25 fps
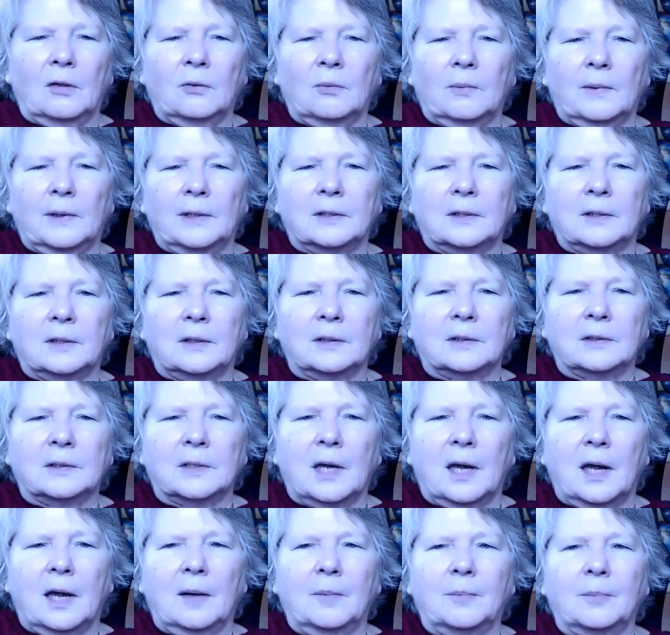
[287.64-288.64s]
all the way to the
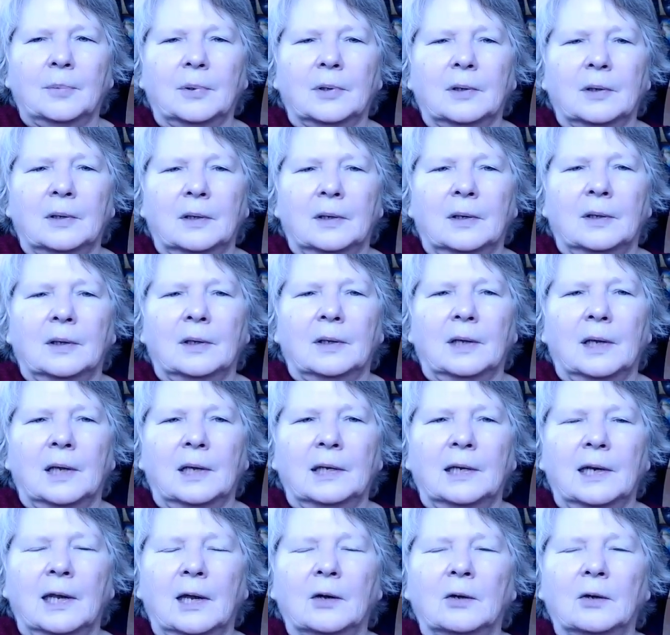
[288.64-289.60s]
top. And